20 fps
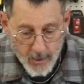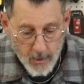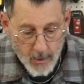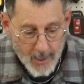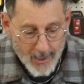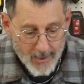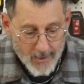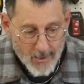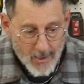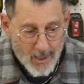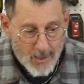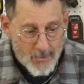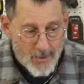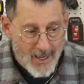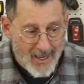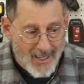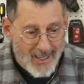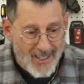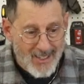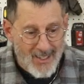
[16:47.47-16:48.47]
A lot of times
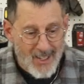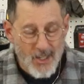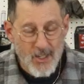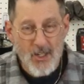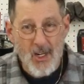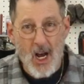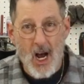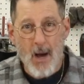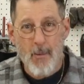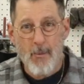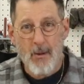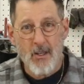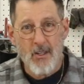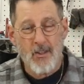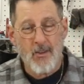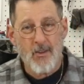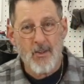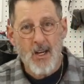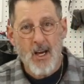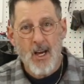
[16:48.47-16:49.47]
I get these
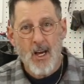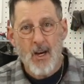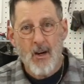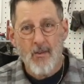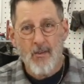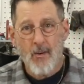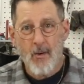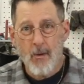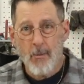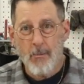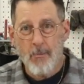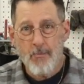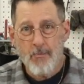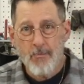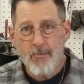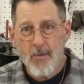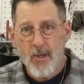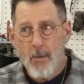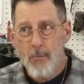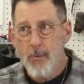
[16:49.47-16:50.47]
comments from
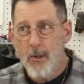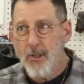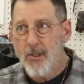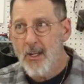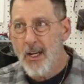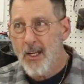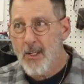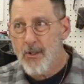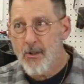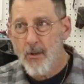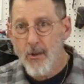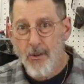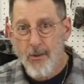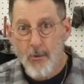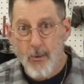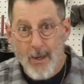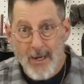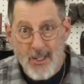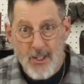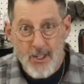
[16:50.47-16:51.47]
potential
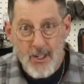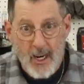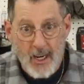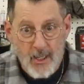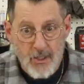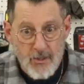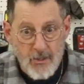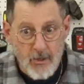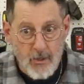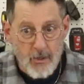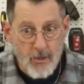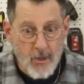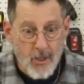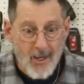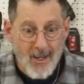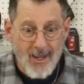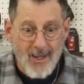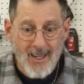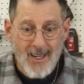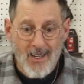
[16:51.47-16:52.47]
thread chasers. Oh,
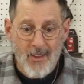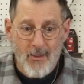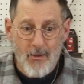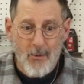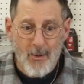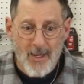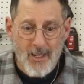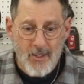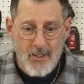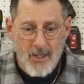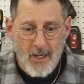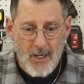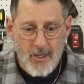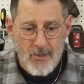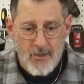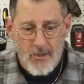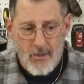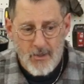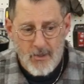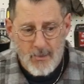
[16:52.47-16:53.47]
I got thread
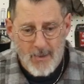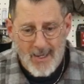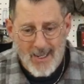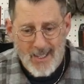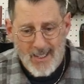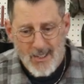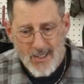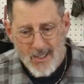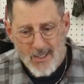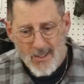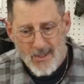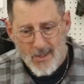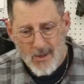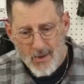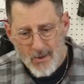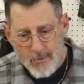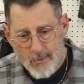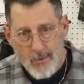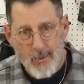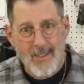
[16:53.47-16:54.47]
chasers, but I just
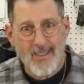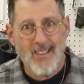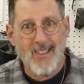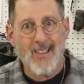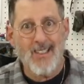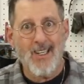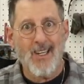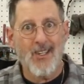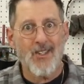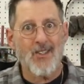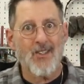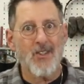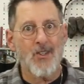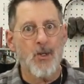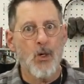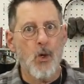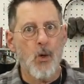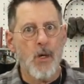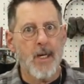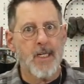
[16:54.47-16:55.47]
don't. Well, just
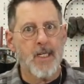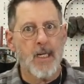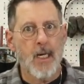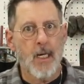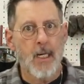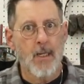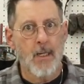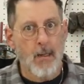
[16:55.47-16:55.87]
do it.